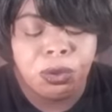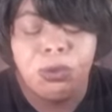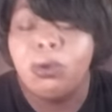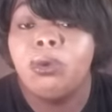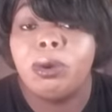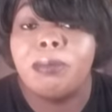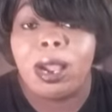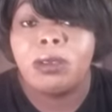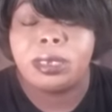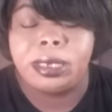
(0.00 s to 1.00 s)
who who the
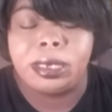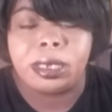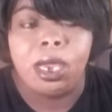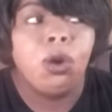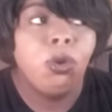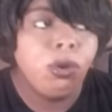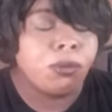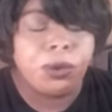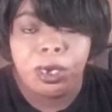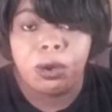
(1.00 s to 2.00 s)
boss is, who
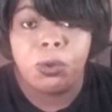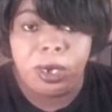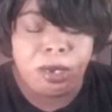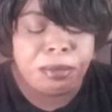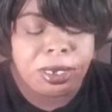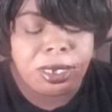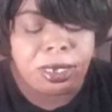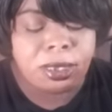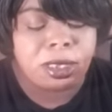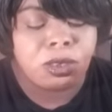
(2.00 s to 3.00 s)
the real queen
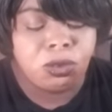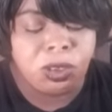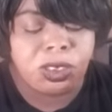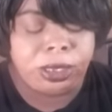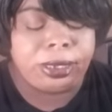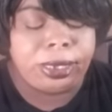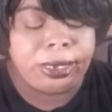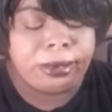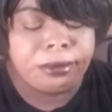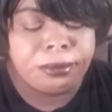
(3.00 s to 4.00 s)
bee is, is what she
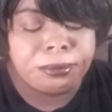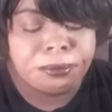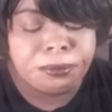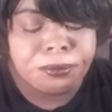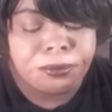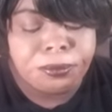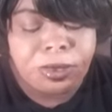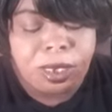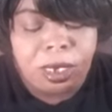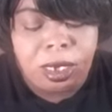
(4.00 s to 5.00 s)
said.
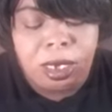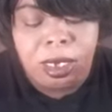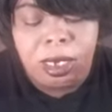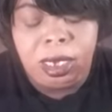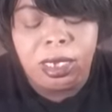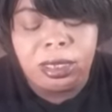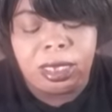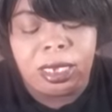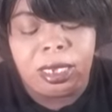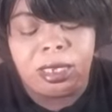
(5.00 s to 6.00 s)
He
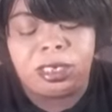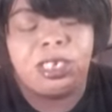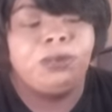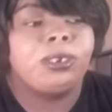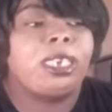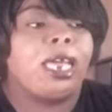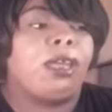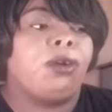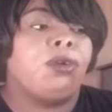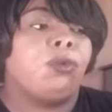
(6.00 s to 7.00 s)
said, she was
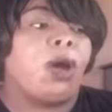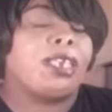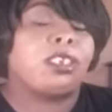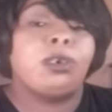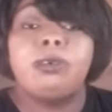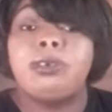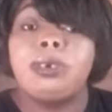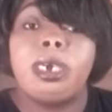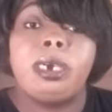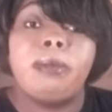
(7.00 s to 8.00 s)
like, I told you
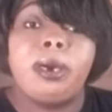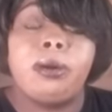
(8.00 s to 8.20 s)
to come